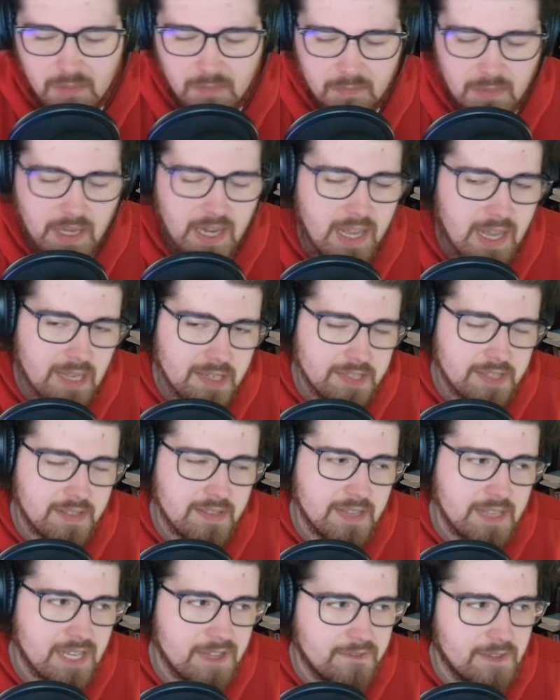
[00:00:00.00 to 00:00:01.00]
But I actually
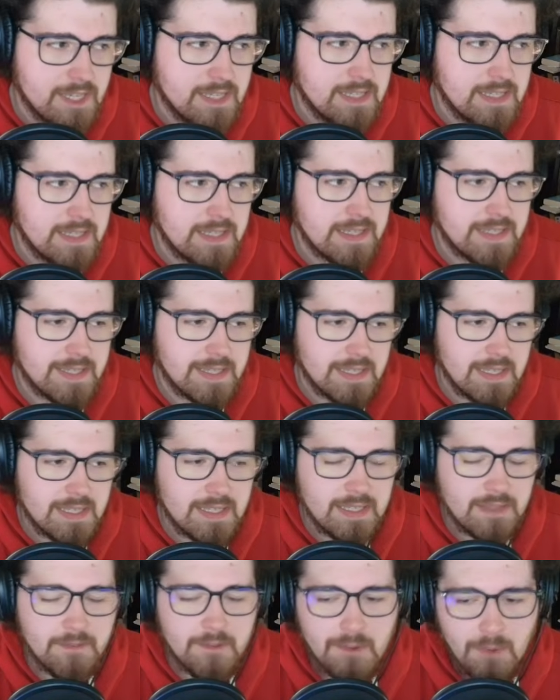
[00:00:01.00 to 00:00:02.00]
think if I did this in a
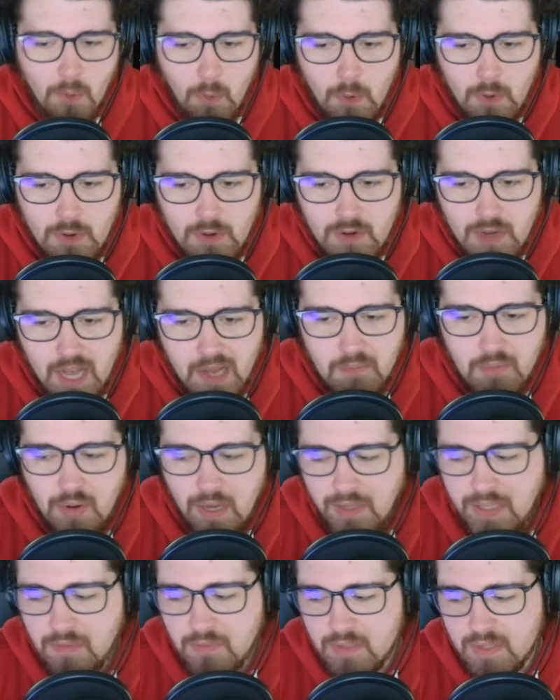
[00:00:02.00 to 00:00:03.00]
different order, I
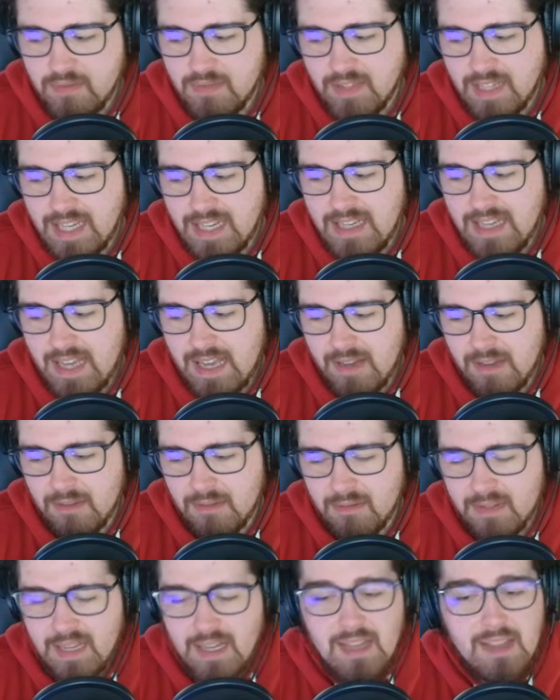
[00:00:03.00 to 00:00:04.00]
probably would have laid
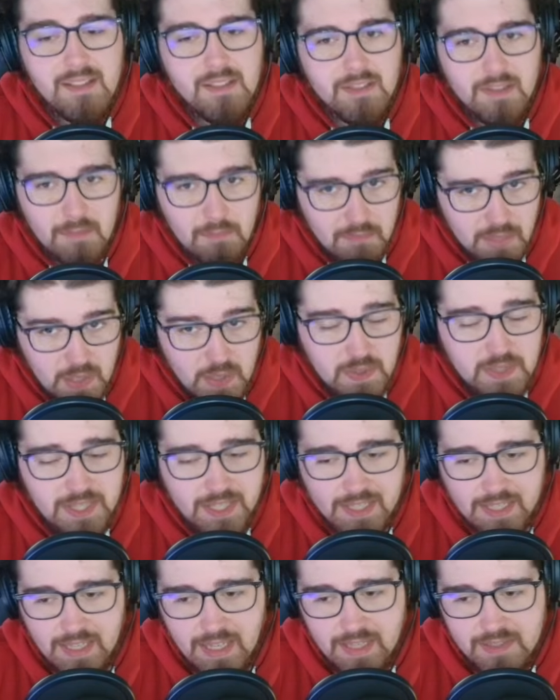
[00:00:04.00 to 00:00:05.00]
down the
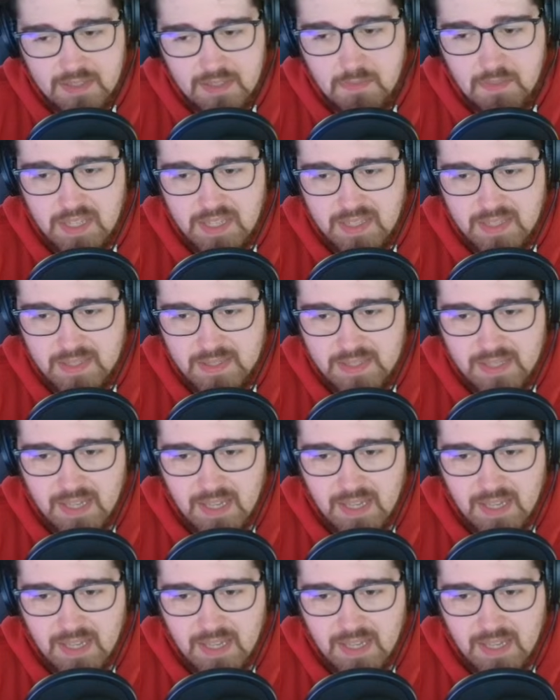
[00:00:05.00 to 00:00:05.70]
music next, because